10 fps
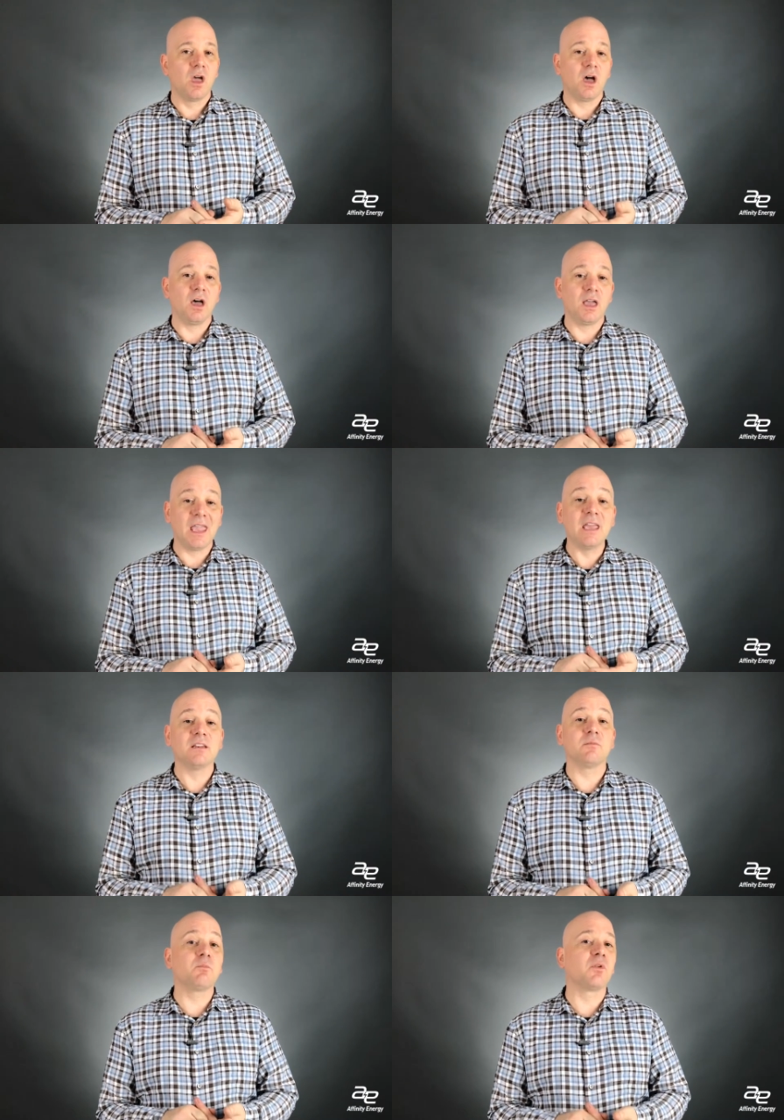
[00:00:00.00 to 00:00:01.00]
Uh,
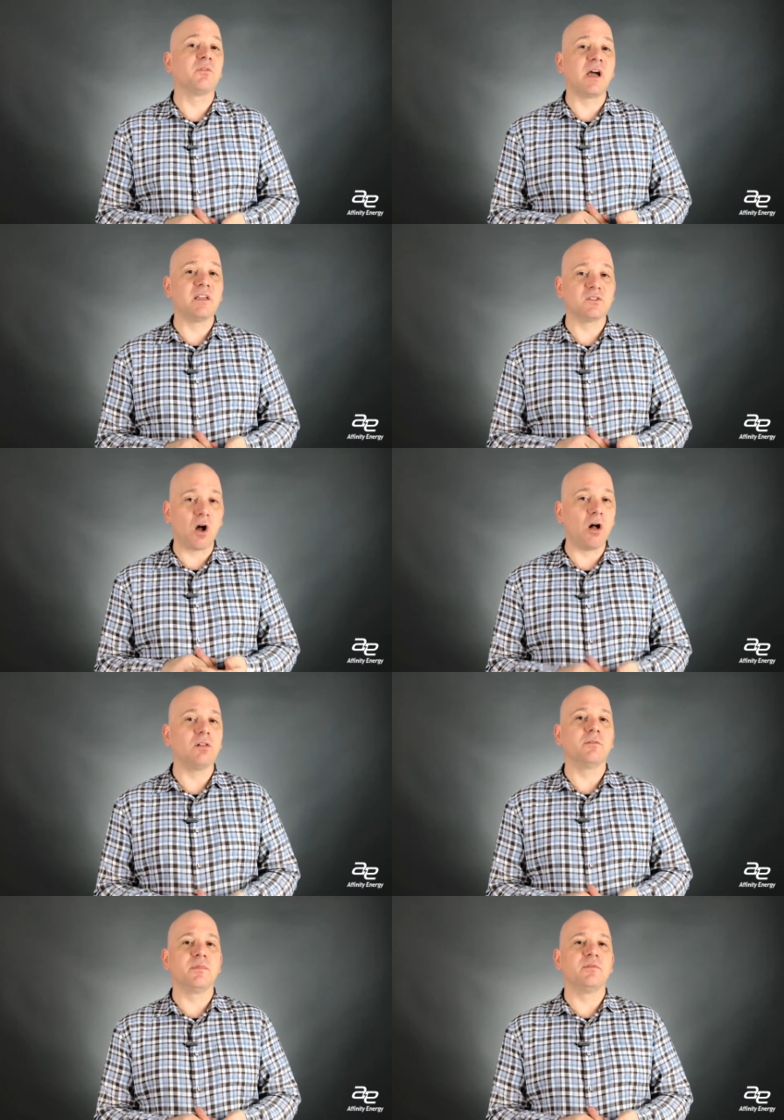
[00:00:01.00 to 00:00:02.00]
and it provides
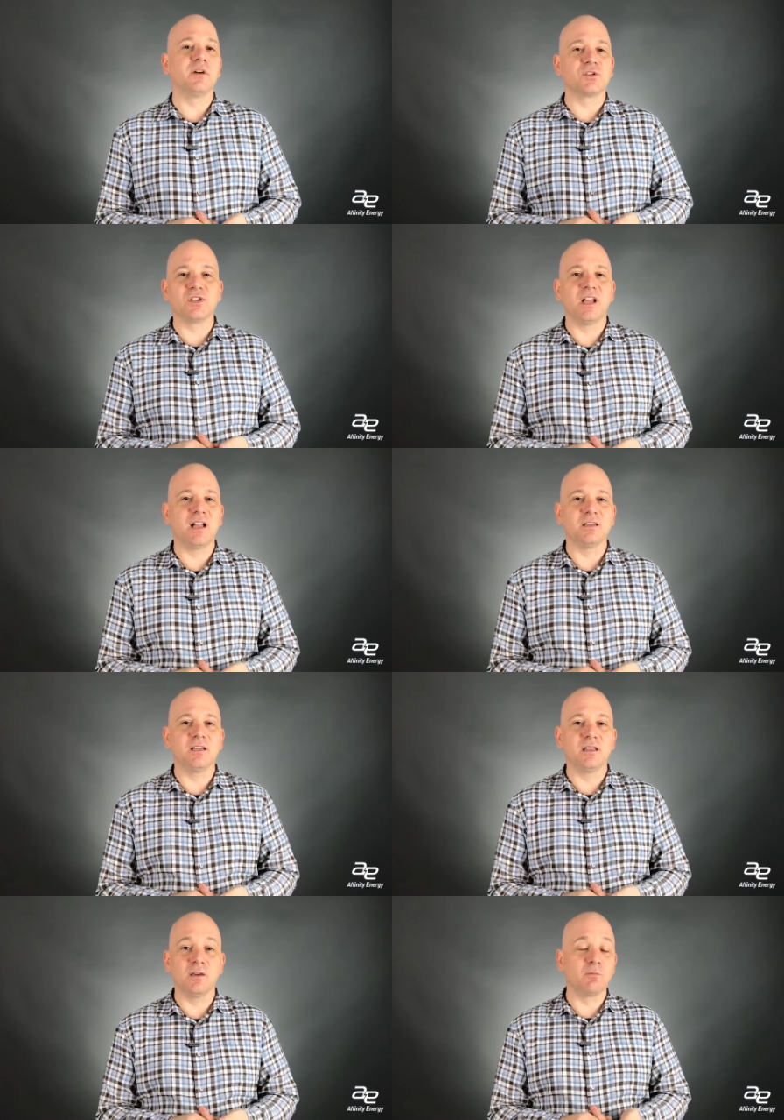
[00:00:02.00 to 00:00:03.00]
all of the
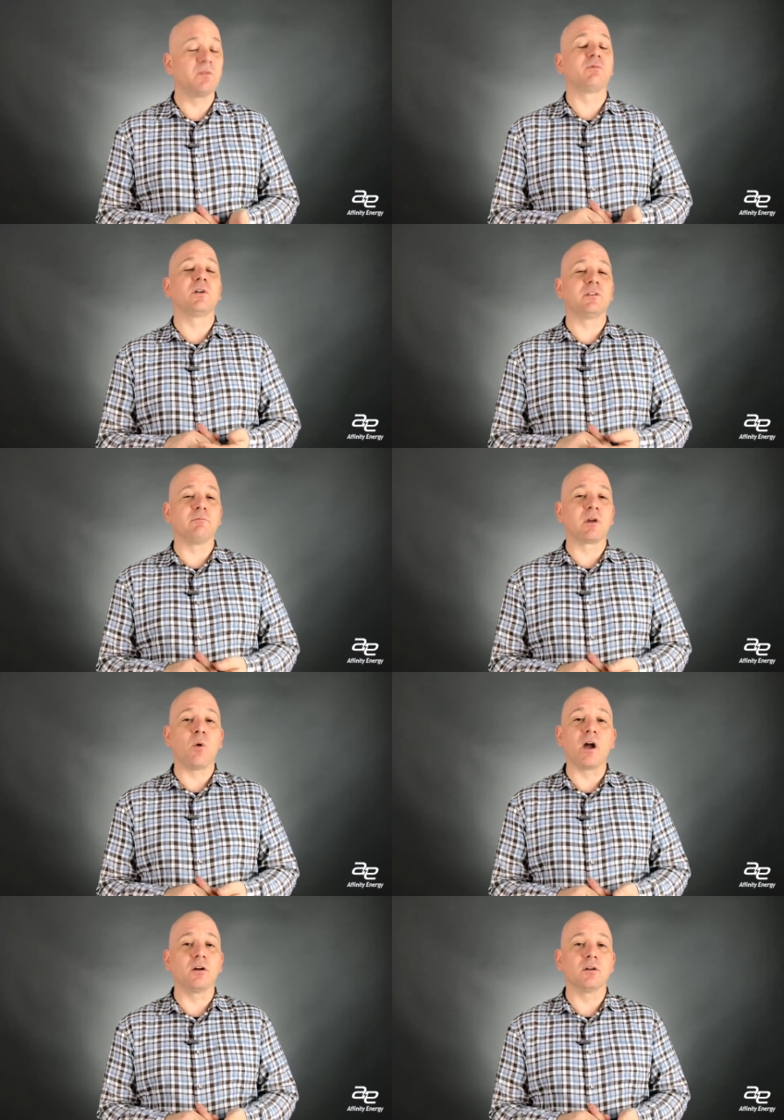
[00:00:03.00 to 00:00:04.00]
functionality that we've really
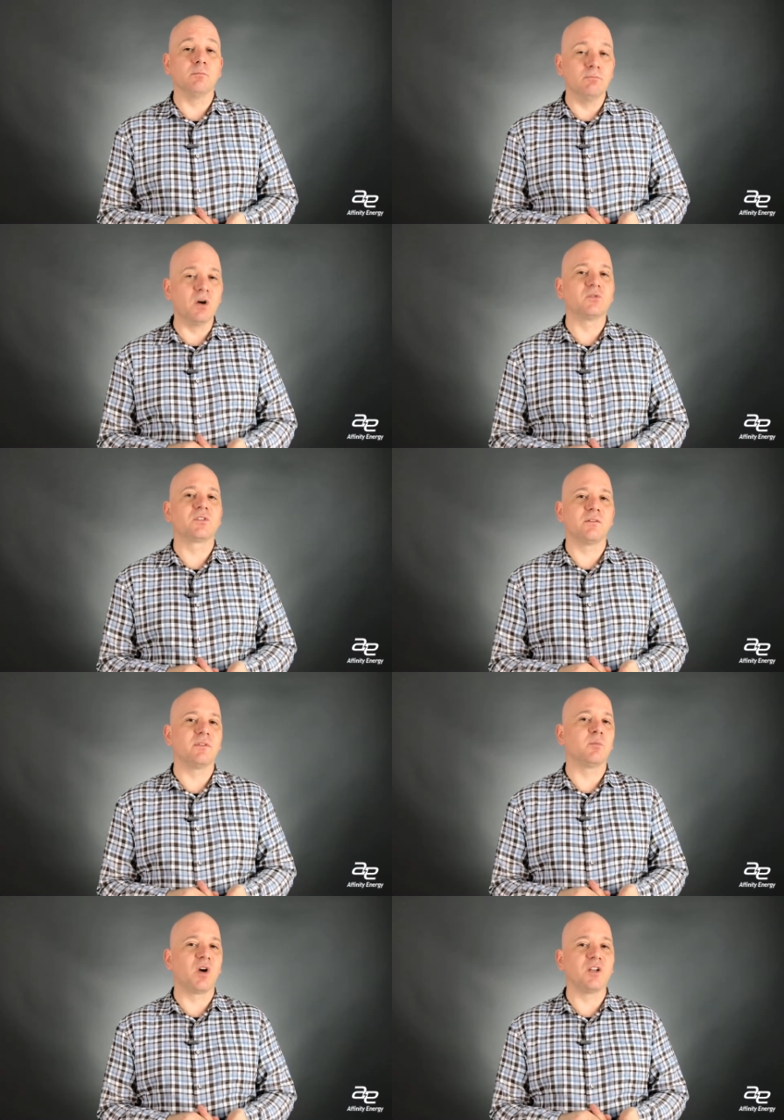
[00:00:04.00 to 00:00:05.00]
required in most
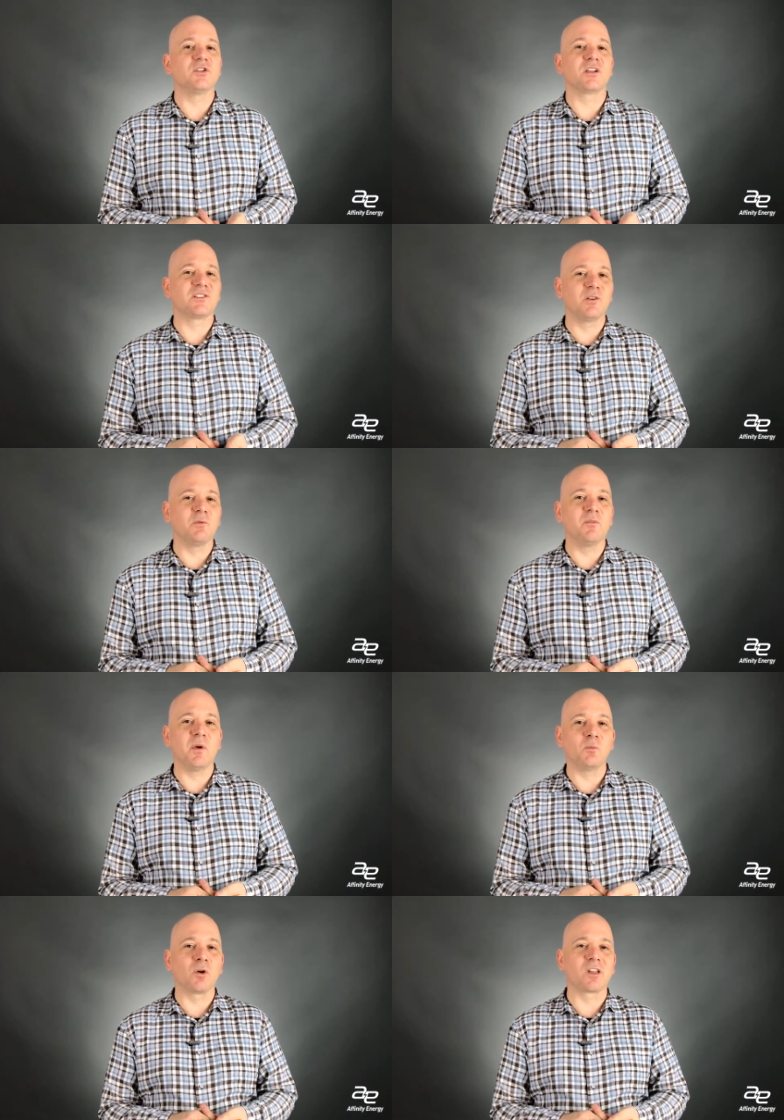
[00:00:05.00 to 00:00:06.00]
of the projects that we've
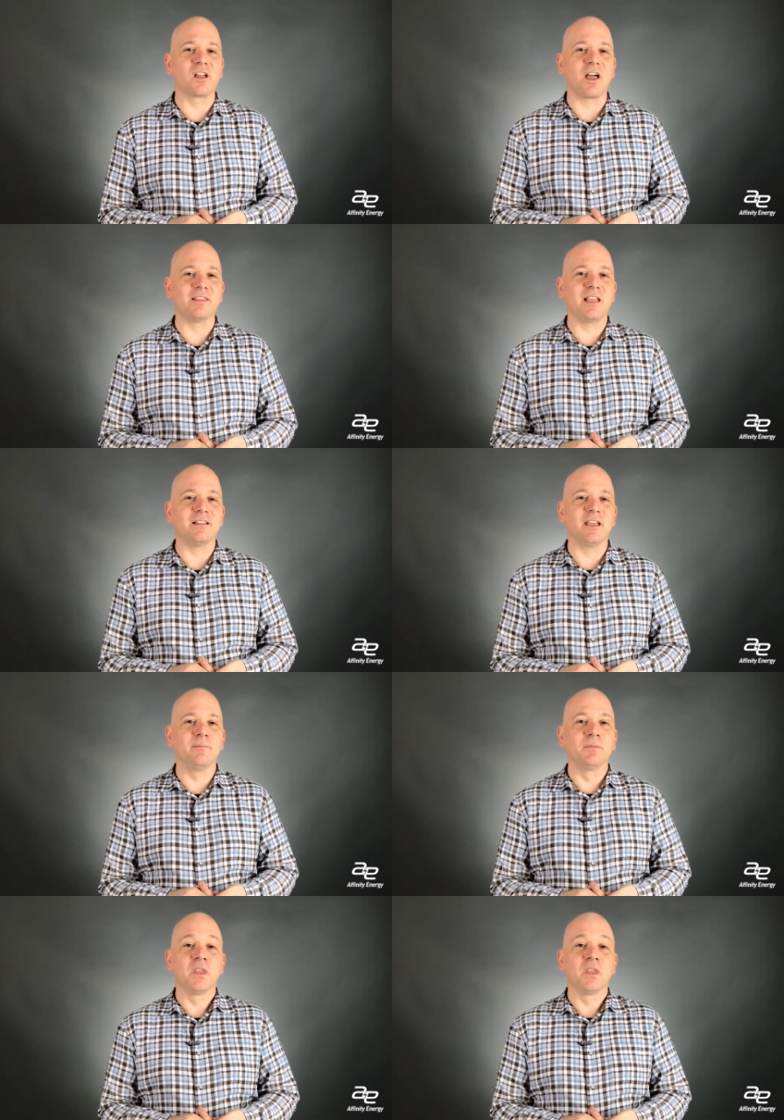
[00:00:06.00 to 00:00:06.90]
been working on lately.